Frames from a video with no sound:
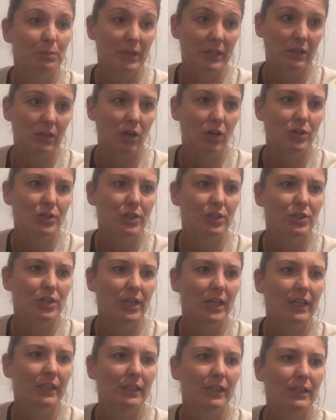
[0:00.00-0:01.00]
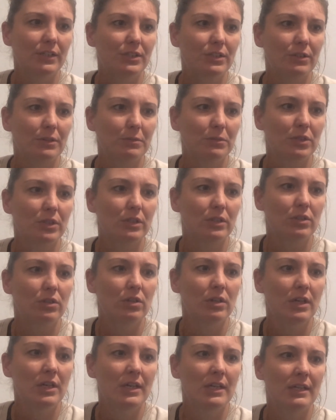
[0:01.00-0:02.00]
closer together. So I'm going to,
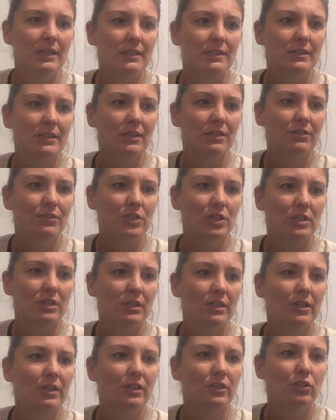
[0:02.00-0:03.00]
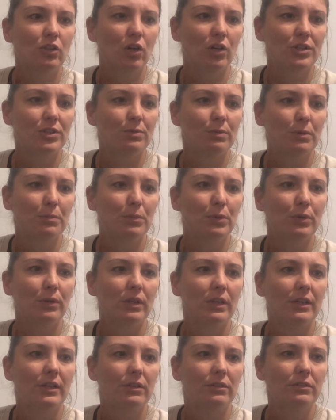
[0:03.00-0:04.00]
instead of just little dots, we'll put
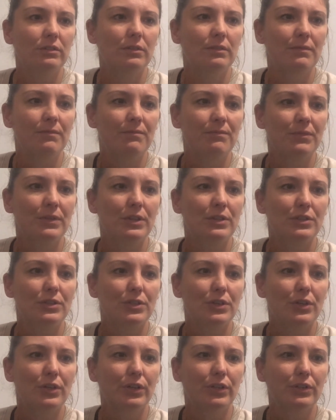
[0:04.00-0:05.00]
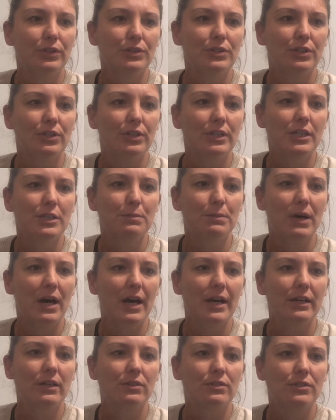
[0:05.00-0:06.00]
little circles. So these
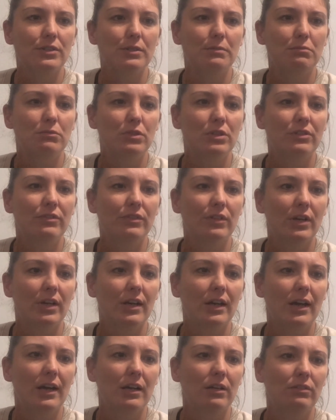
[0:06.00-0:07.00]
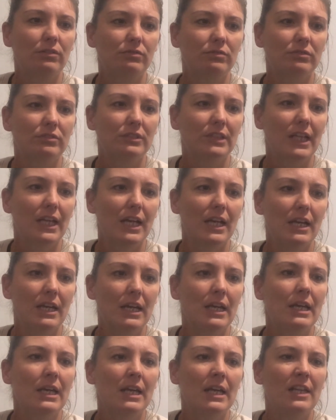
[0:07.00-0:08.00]
particles are there.
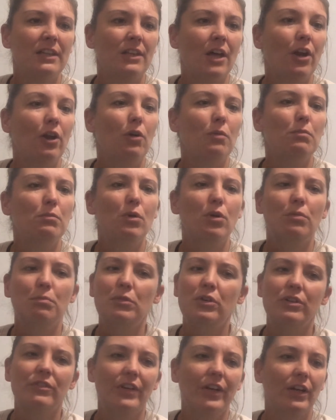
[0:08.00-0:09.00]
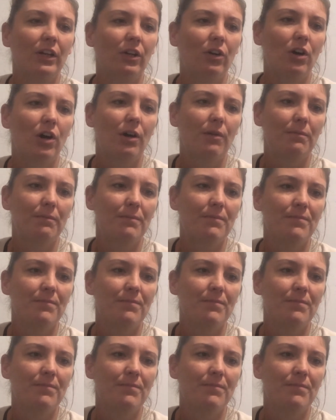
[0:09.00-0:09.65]
They're not moving a lot.